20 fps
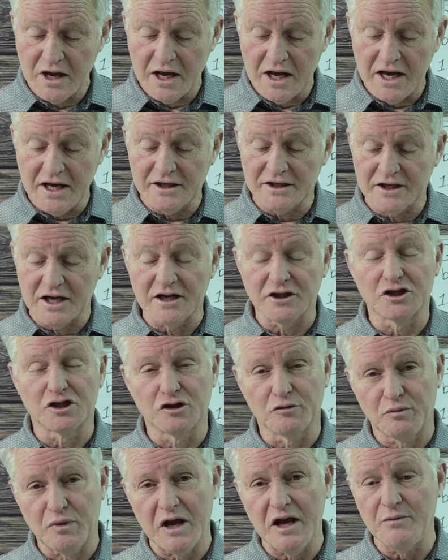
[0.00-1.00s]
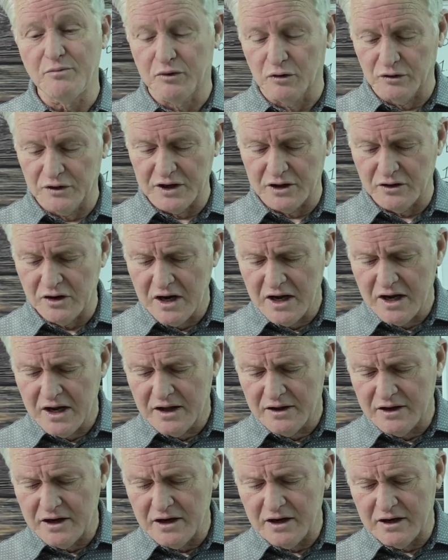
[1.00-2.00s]
He says the people. There
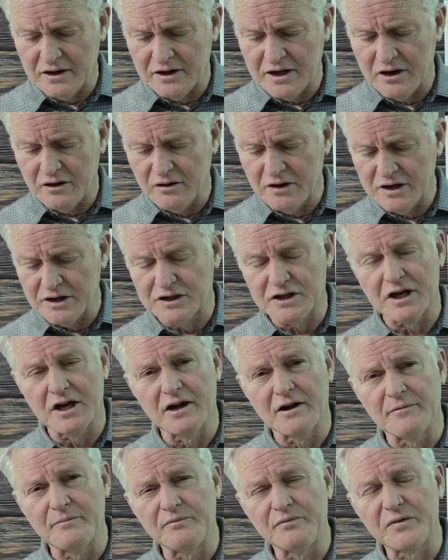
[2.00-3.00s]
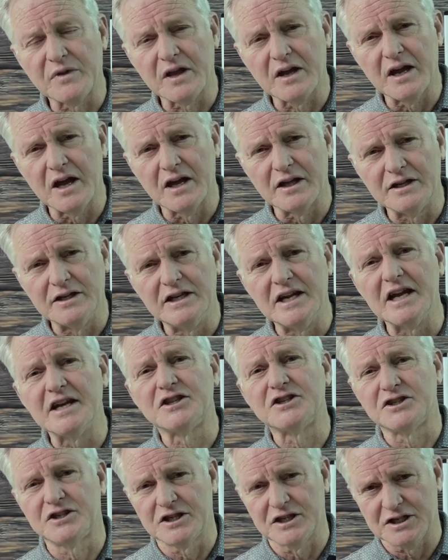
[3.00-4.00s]
is a
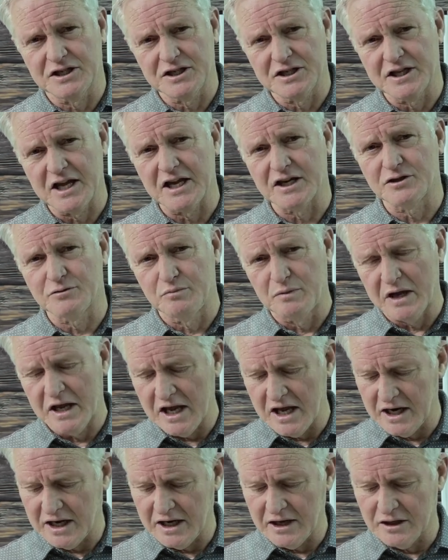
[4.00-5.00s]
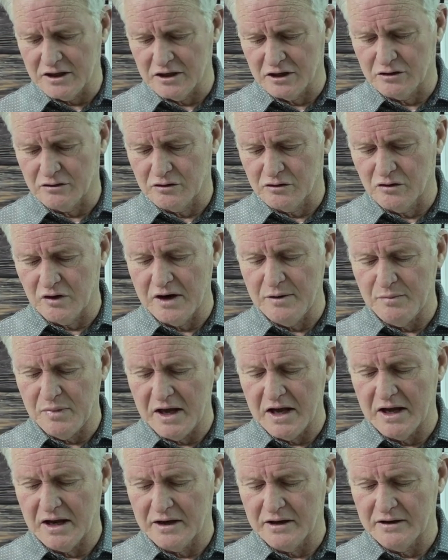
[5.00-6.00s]
distance that's beginning to creep
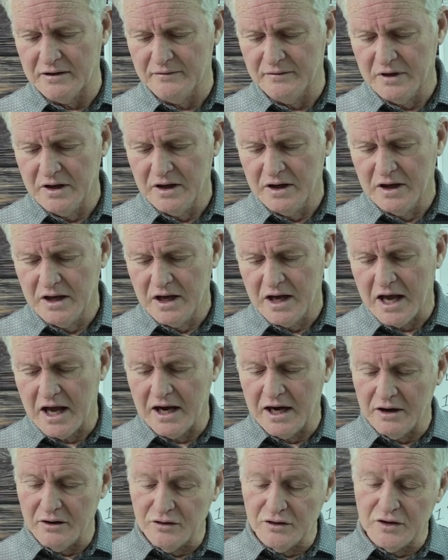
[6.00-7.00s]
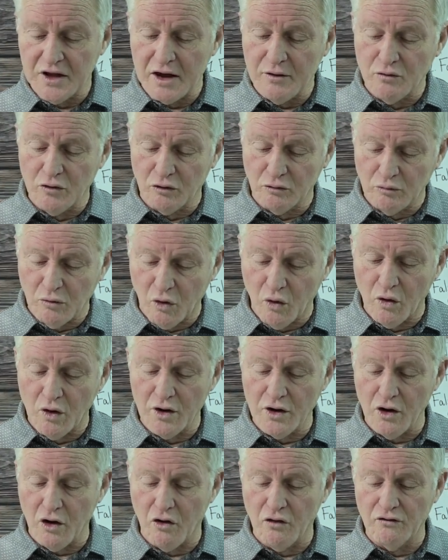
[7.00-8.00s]
in. And they will
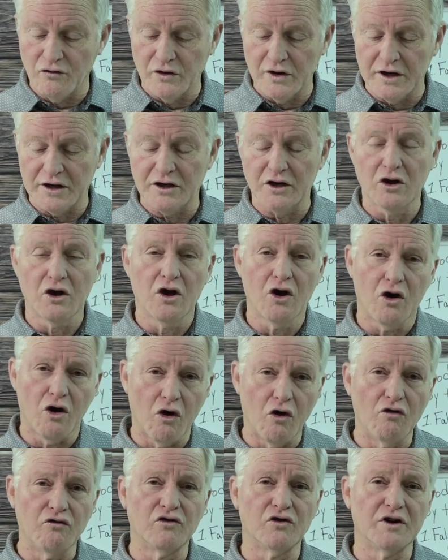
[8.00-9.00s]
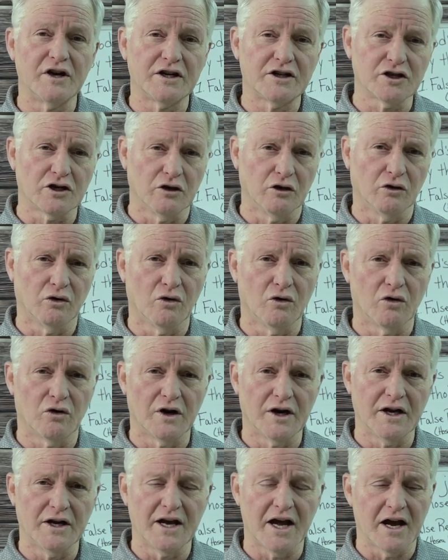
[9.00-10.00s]
mourn over it, over its
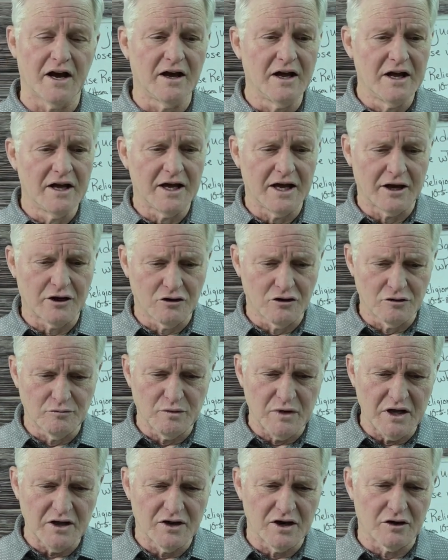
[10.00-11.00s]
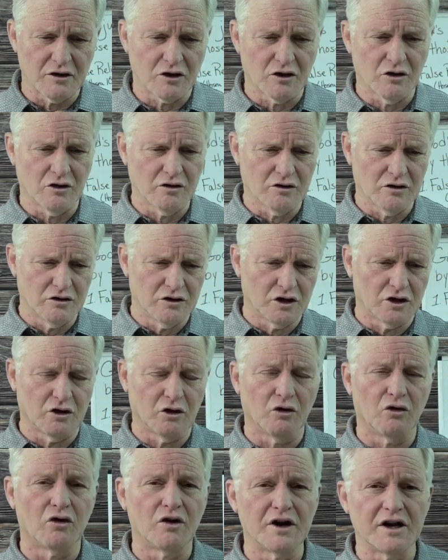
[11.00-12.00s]
glory. Now, it could be the
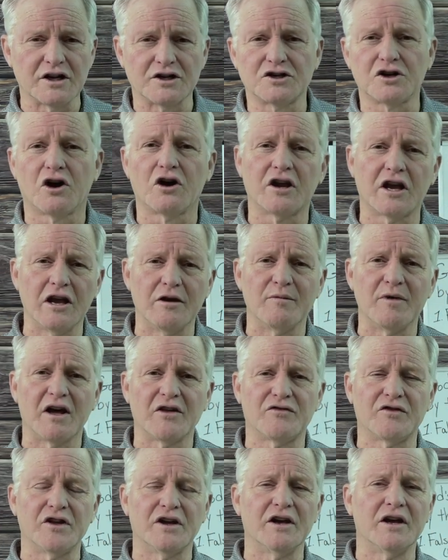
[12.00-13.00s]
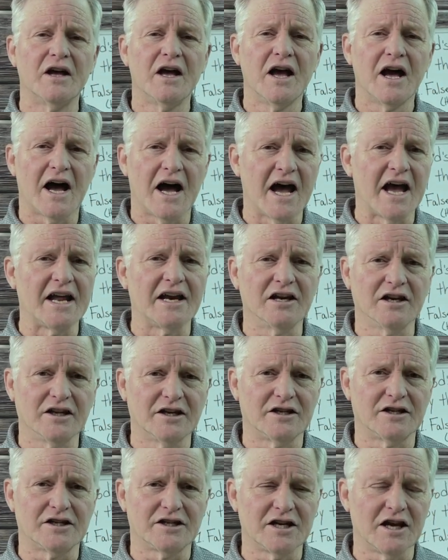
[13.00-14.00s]
glory is talking about the idol
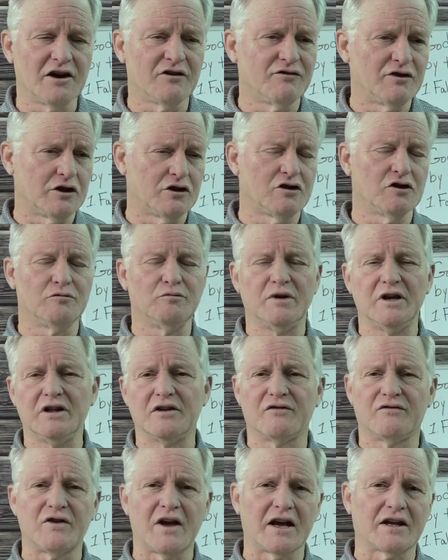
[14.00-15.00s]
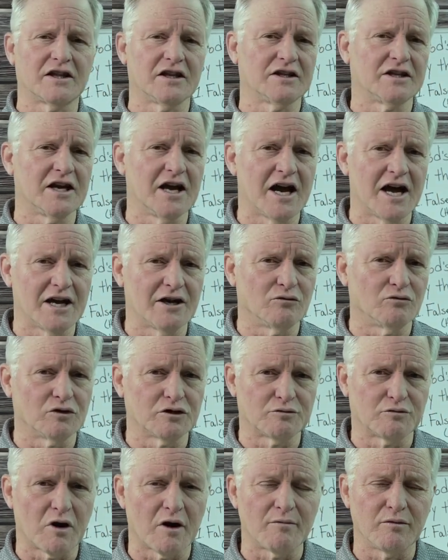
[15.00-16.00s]
itself. It could be the fact that the idol was
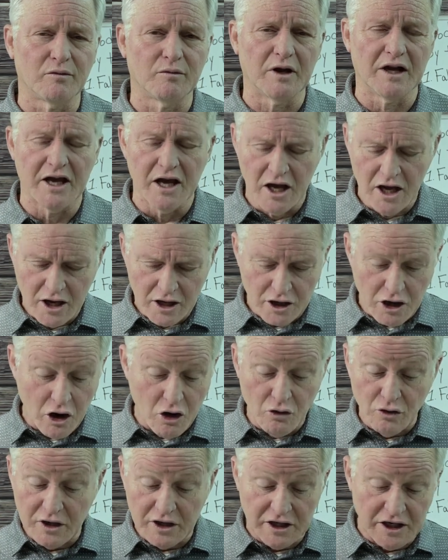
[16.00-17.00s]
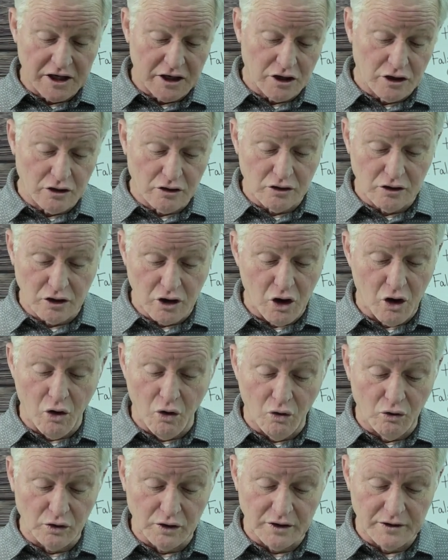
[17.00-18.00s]
probably coated in
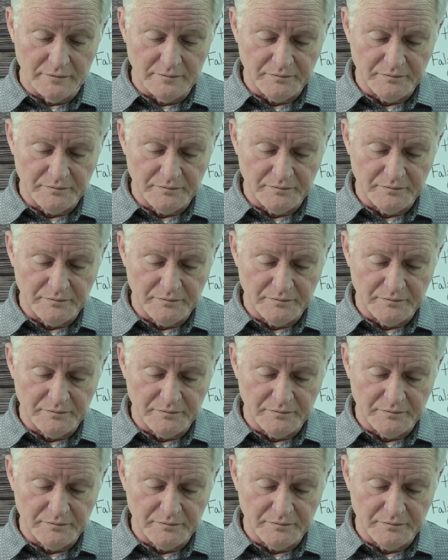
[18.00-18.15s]
gold.